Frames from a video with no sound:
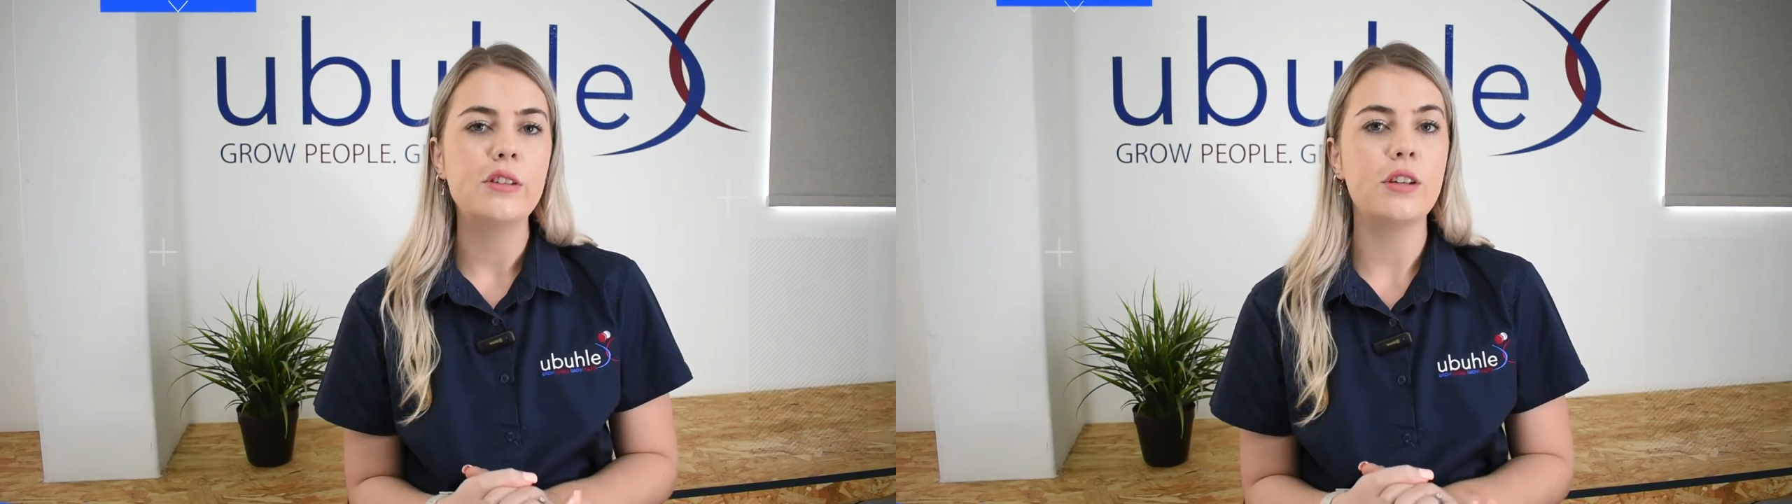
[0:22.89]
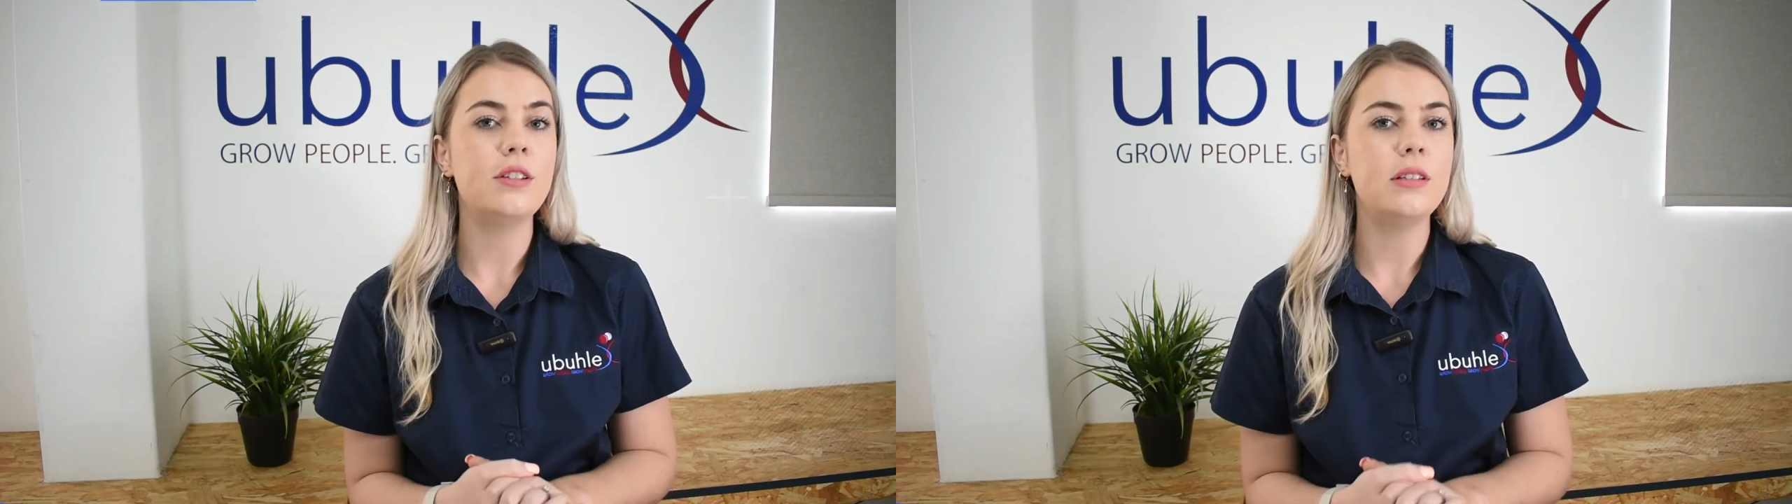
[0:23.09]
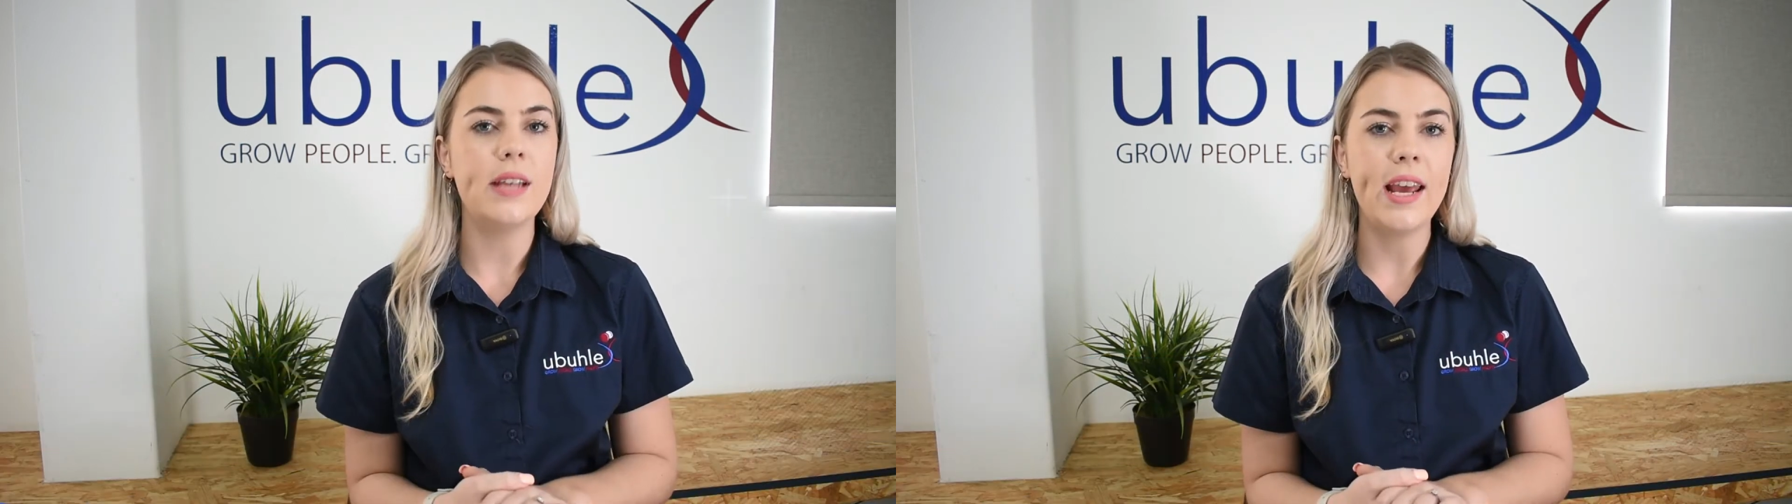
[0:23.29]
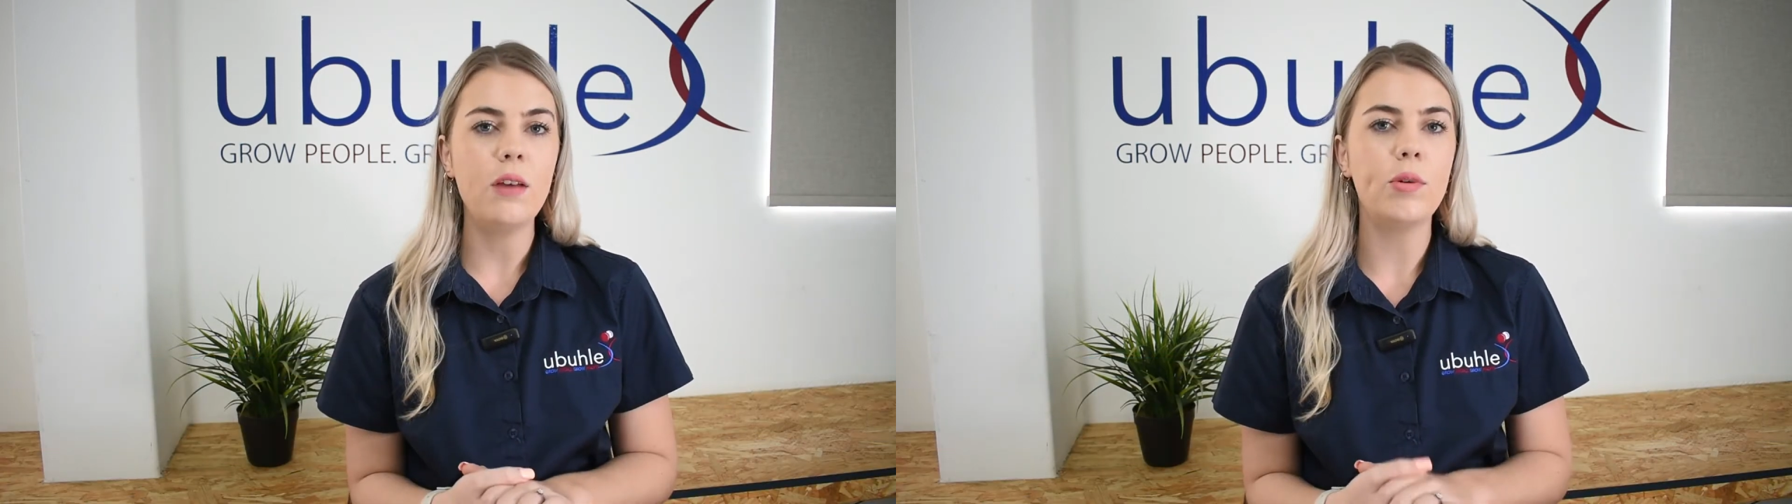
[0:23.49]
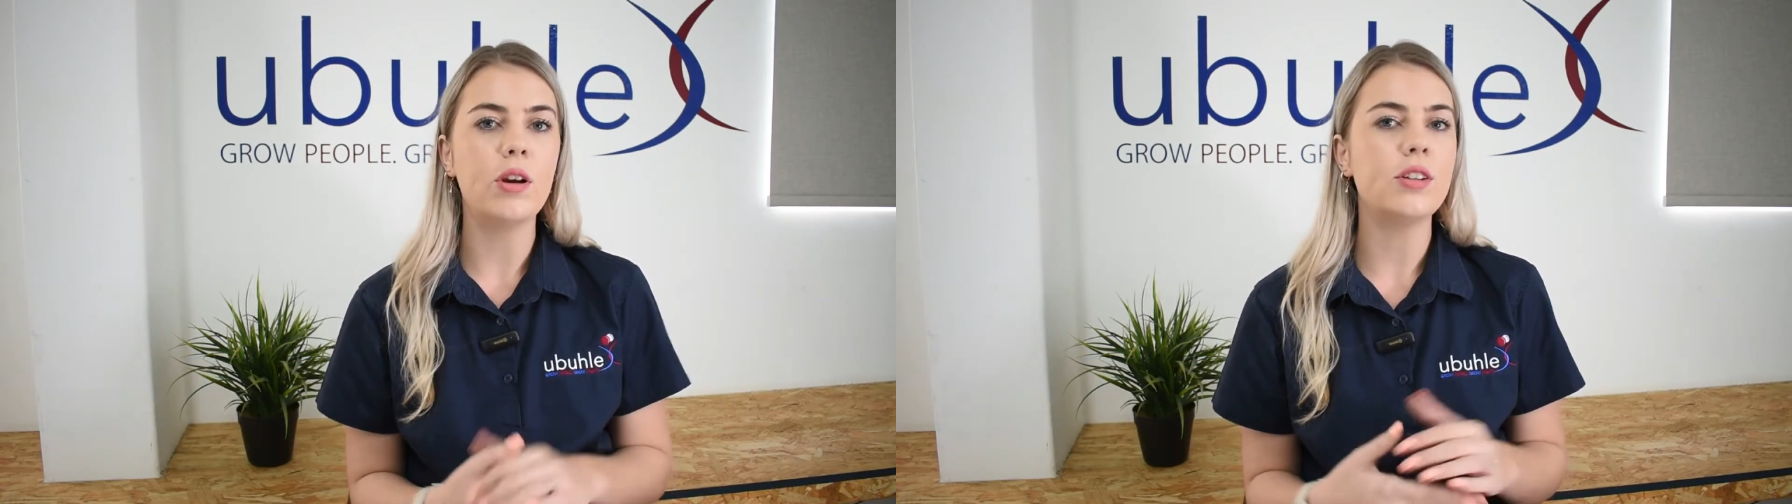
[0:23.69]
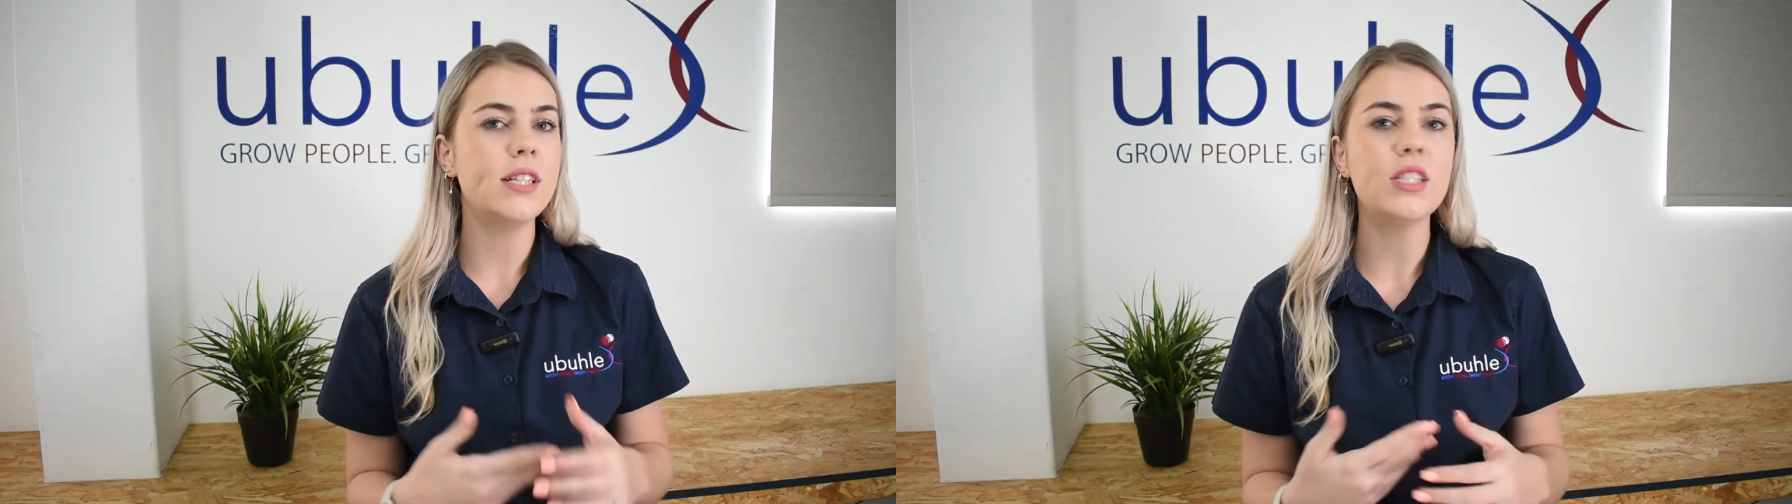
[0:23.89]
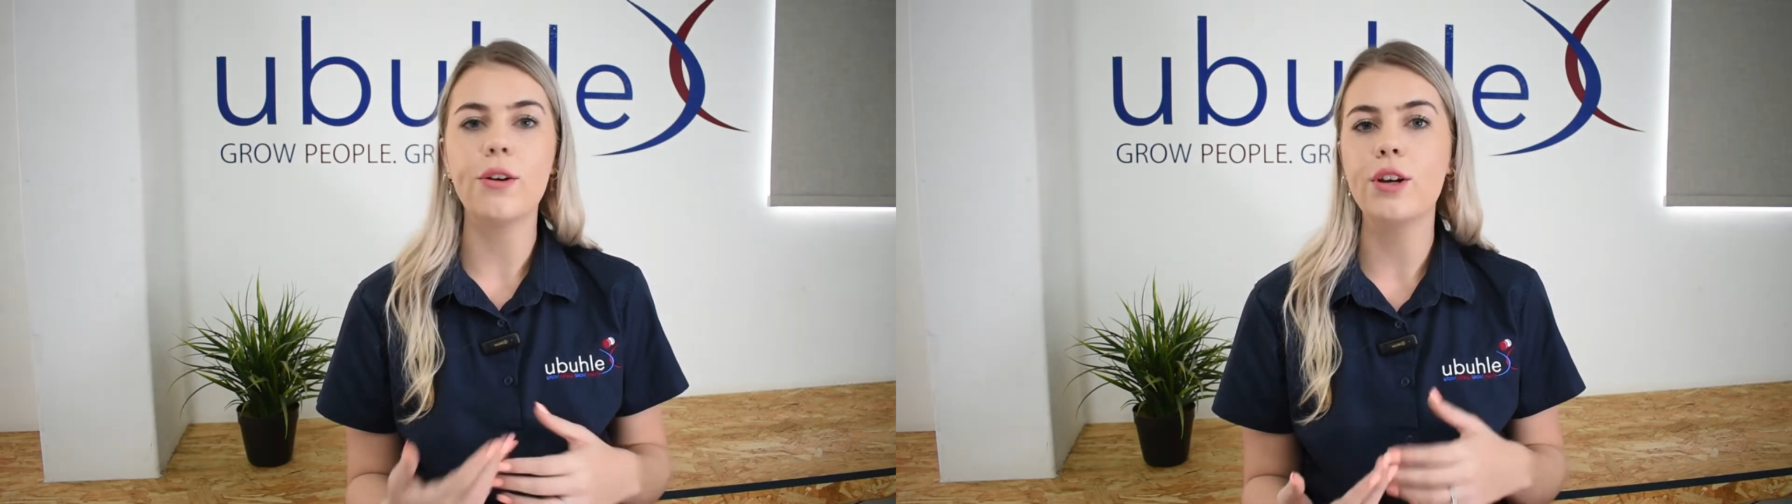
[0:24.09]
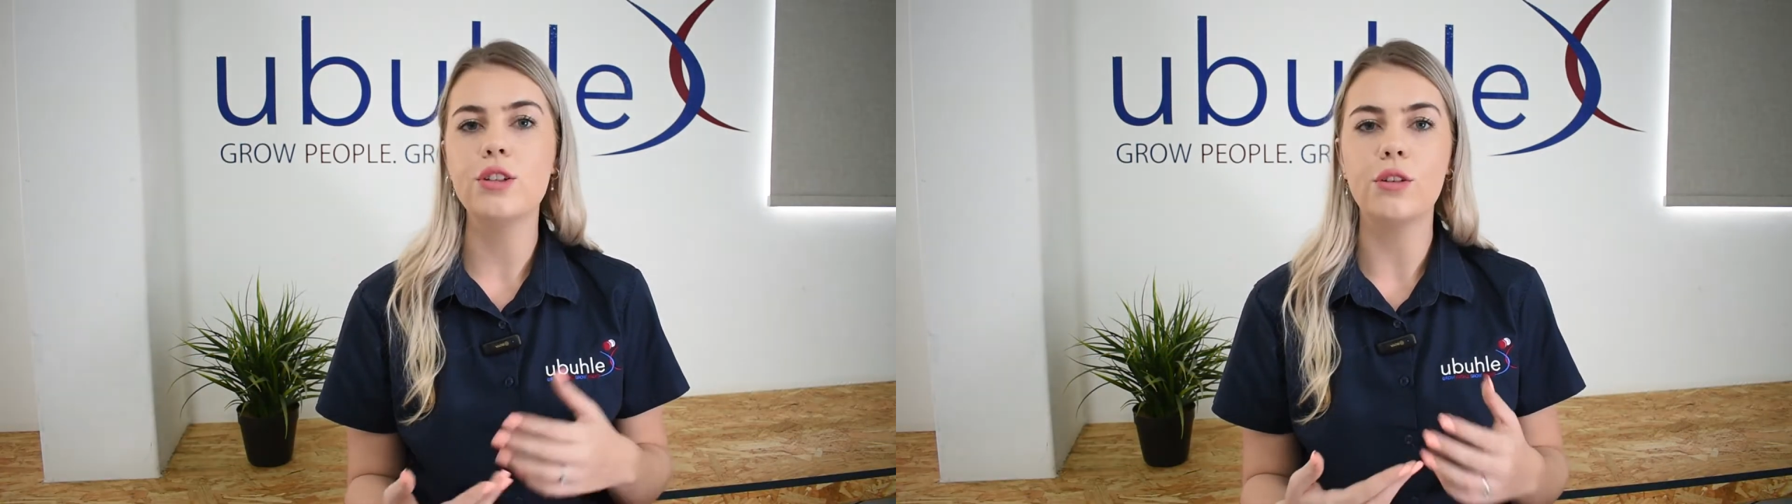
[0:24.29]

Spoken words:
So today we are just going